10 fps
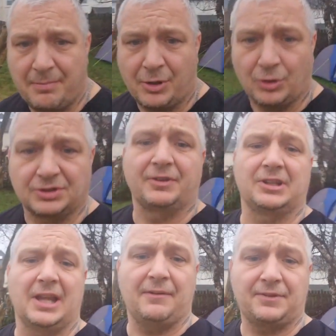because if I'd
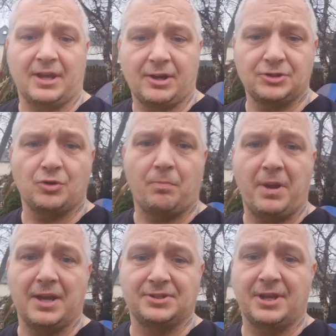left the original
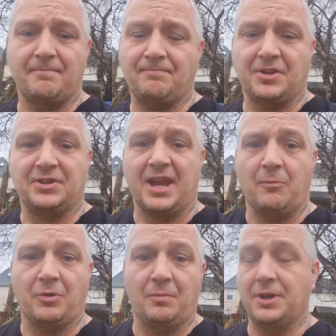pegs in, the tent
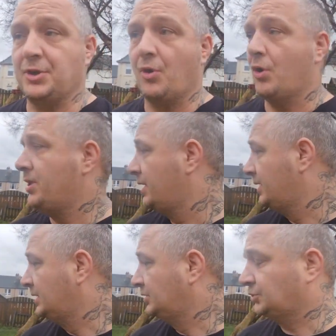would have been gone.
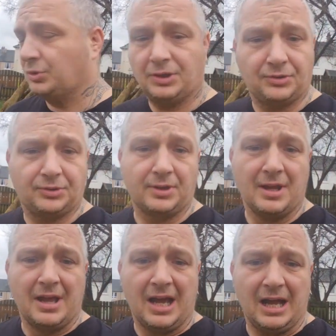So I'd
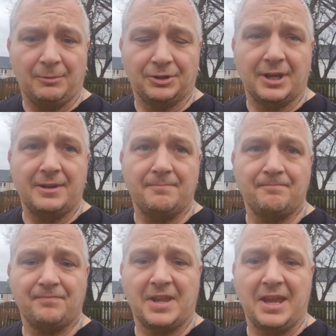hammered
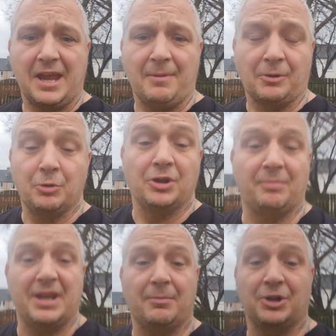in. I wouldn't have
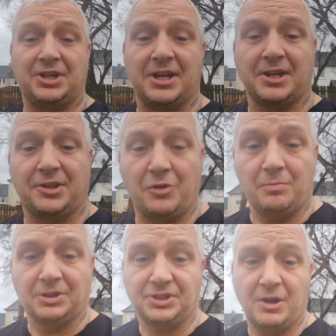been able to take it down
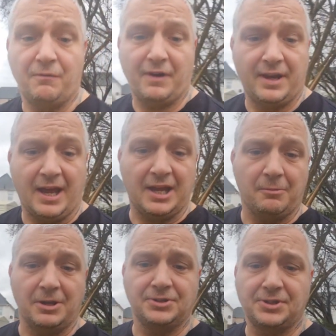myself in the high
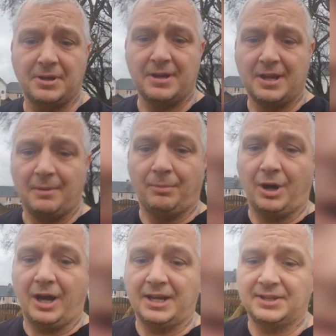winds,
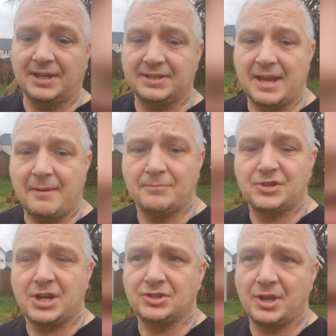but I did
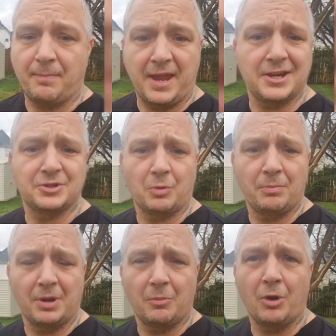change the pegs one
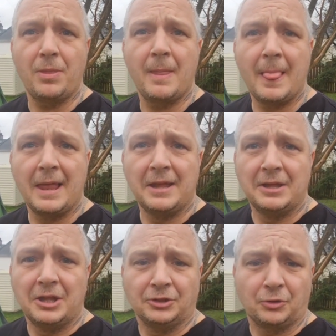by one,
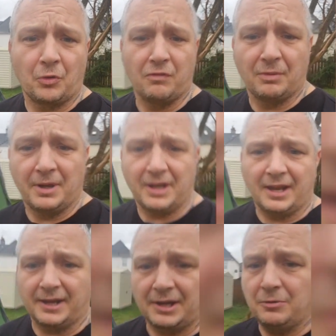drove them into
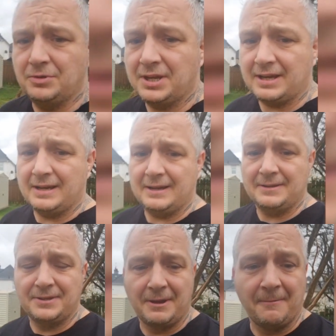the ground, and